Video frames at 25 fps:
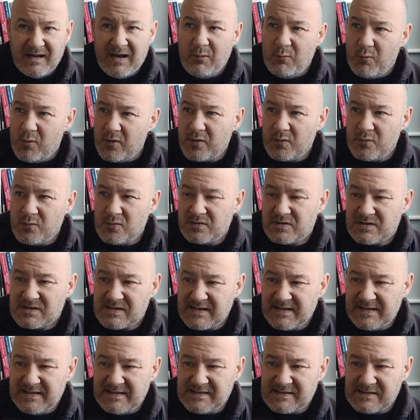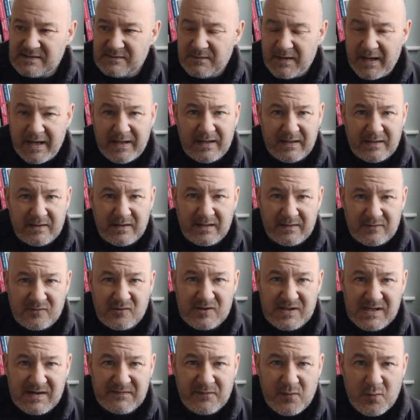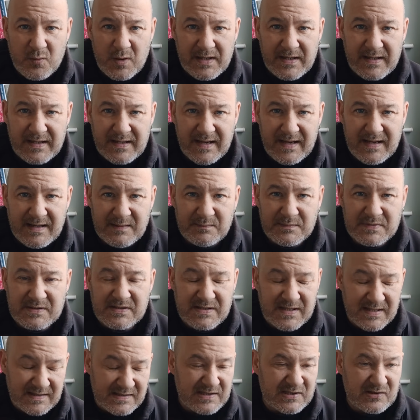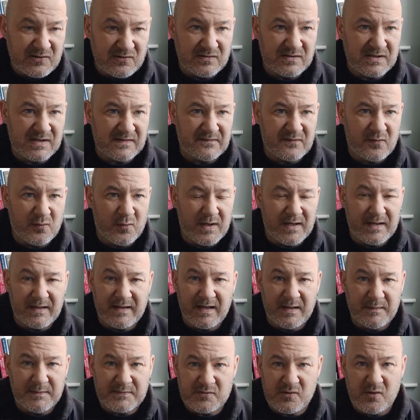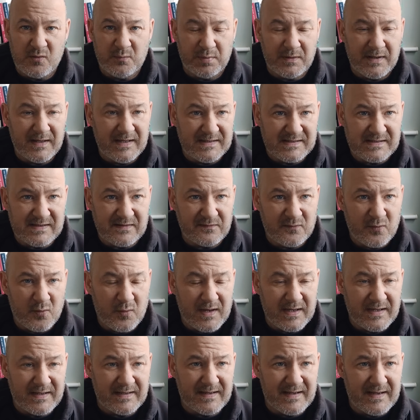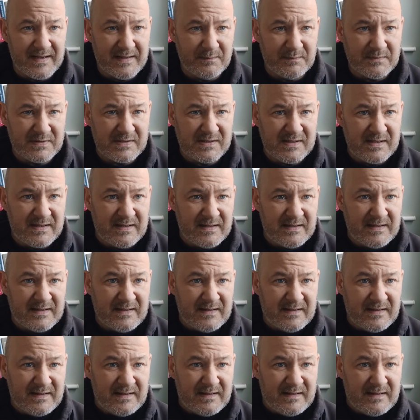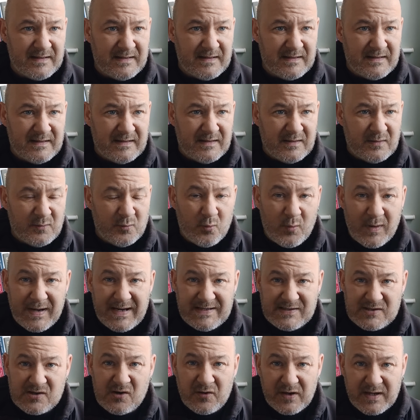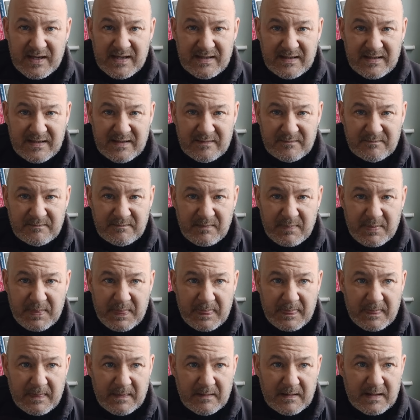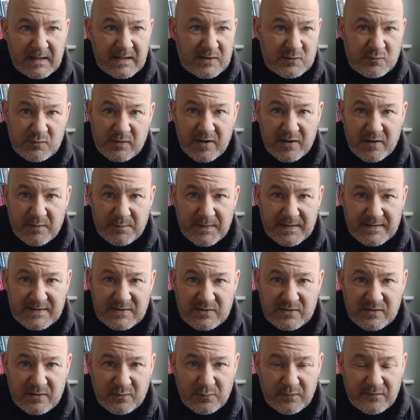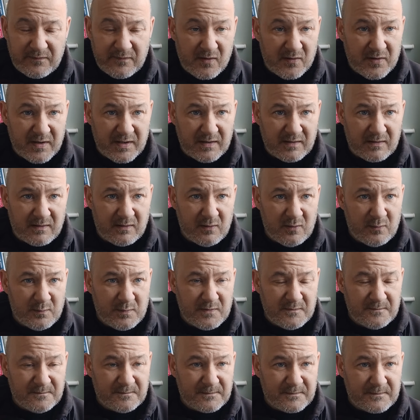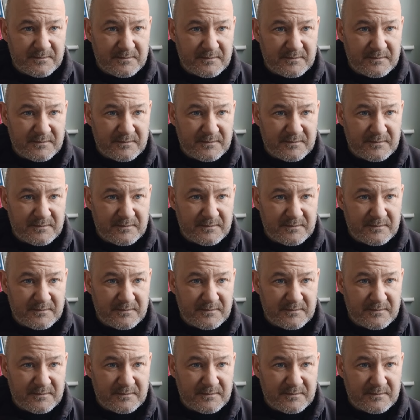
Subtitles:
And what I would say is, does he have quiet games? Yes, he does have quiet games. All players have quiet games. When he's on it, he's one of the best that we've got in the club.